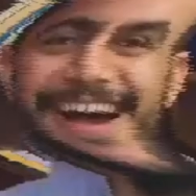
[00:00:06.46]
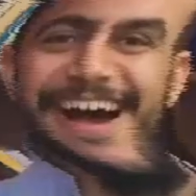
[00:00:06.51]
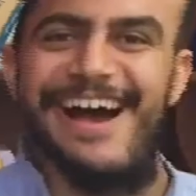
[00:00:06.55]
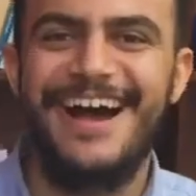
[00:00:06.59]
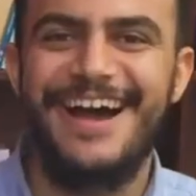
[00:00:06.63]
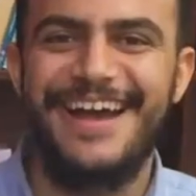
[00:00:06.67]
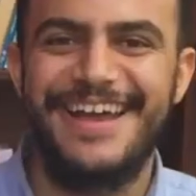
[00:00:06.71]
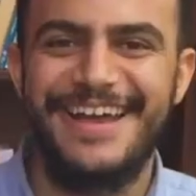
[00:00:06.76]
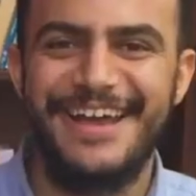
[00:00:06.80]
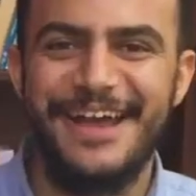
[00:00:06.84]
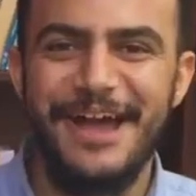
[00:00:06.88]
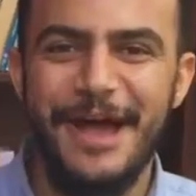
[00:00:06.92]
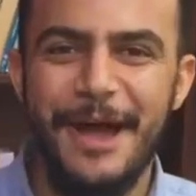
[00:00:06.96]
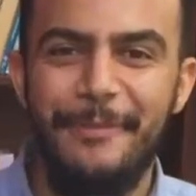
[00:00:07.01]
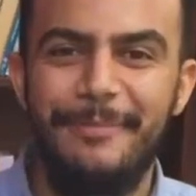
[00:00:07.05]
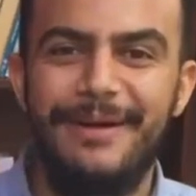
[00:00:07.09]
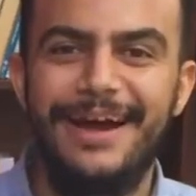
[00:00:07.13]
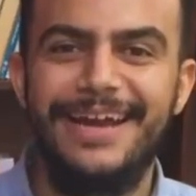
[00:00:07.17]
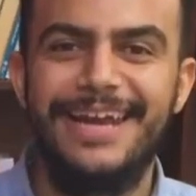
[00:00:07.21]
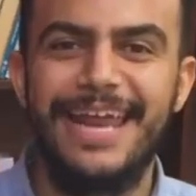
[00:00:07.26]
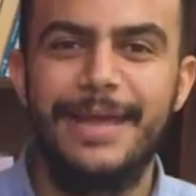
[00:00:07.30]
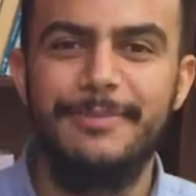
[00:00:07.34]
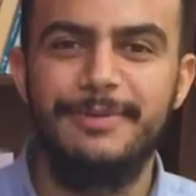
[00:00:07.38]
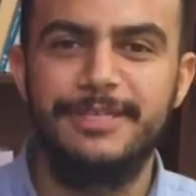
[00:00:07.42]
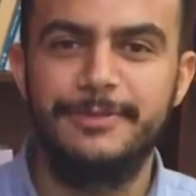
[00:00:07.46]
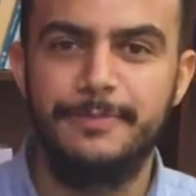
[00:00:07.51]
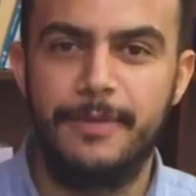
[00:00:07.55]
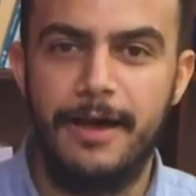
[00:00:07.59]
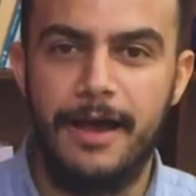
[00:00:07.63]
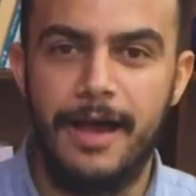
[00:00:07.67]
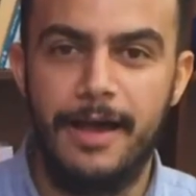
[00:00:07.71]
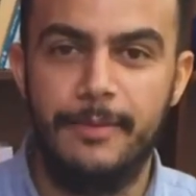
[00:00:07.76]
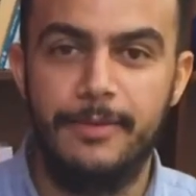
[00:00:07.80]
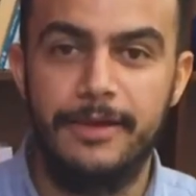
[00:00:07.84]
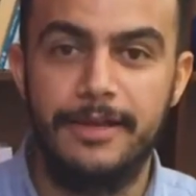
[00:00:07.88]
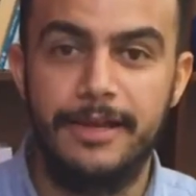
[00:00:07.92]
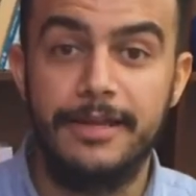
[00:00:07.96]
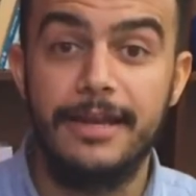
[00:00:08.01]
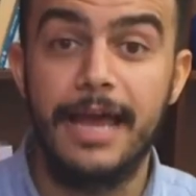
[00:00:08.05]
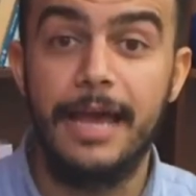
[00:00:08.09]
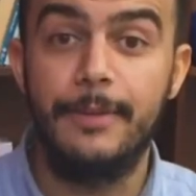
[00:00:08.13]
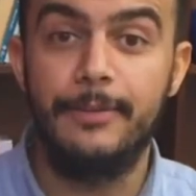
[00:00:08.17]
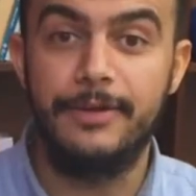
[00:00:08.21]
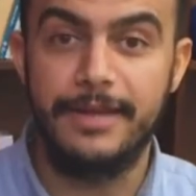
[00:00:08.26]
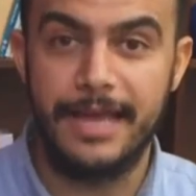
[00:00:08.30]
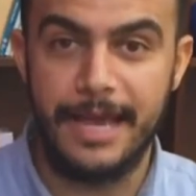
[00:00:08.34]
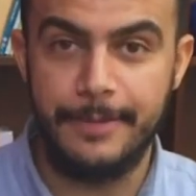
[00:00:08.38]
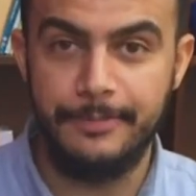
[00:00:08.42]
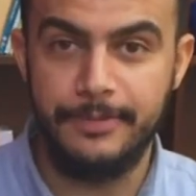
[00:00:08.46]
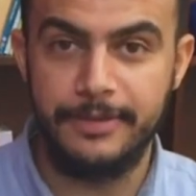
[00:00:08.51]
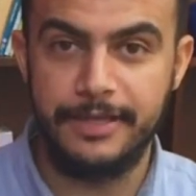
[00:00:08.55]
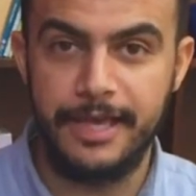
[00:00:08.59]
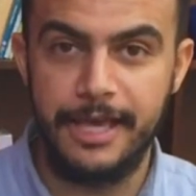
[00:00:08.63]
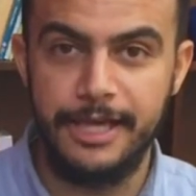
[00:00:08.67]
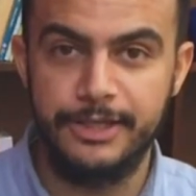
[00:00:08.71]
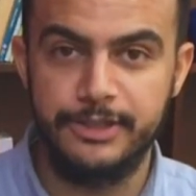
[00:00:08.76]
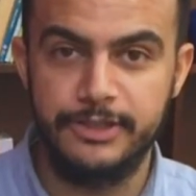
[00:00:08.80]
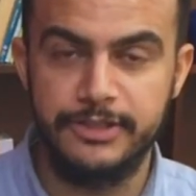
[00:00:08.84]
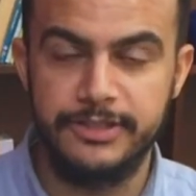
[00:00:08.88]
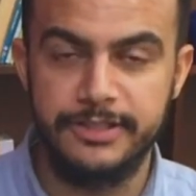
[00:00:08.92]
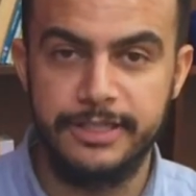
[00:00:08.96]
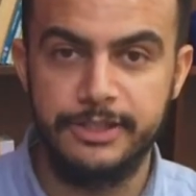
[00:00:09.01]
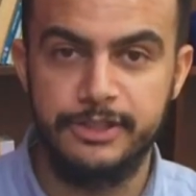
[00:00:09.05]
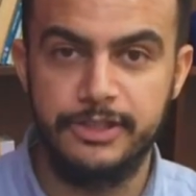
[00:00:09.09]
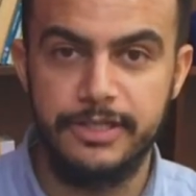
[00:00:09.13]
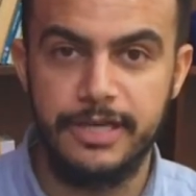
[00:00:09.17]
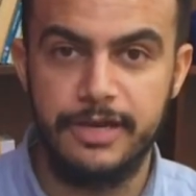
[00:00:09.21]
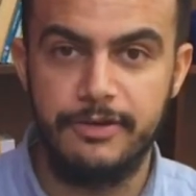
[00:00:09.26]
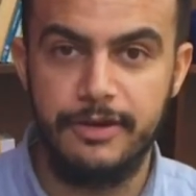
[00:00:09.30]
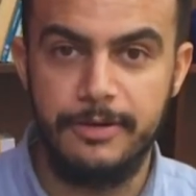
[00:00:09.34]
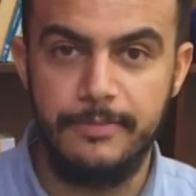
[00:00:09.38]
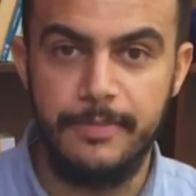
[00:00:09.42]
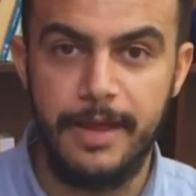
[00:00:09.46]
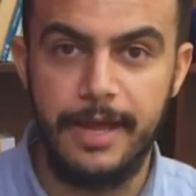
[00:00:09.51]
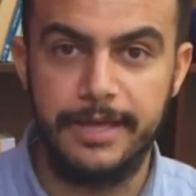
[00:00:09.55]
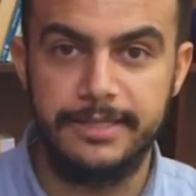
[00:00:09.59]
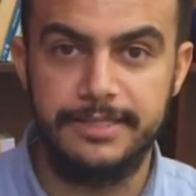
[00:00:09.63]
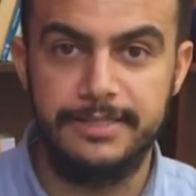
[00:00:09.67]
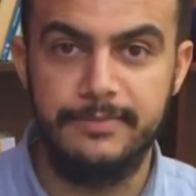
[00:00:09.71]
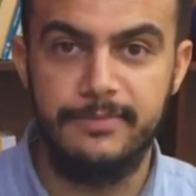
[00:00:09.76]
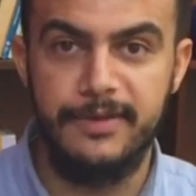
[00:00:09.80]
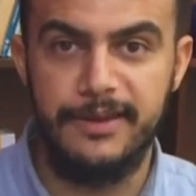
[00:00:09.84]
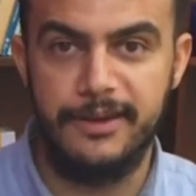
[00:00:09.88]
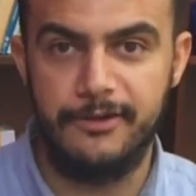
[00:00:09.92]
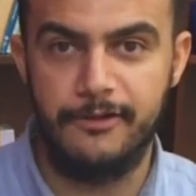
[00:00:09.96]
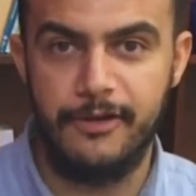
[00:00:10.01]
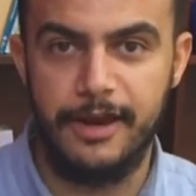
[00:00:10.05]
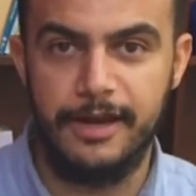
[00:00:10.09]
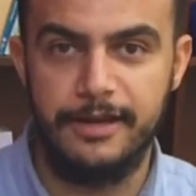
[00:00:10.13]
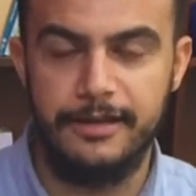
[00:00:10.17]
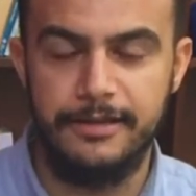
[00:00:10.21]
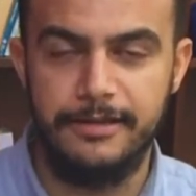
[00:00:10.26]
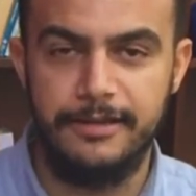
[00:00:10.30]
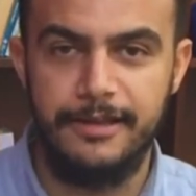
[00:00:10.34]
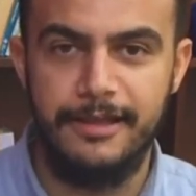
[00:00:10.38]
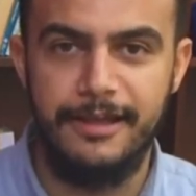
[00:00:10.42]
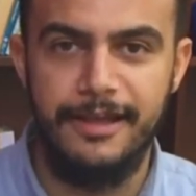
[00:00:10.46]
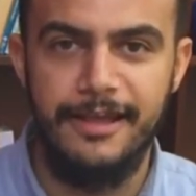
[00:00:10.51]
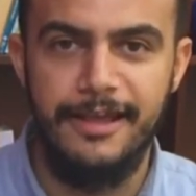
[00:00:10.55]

Hi, my name is Mohammed and I'm an applications engineer at Maxim Integrated.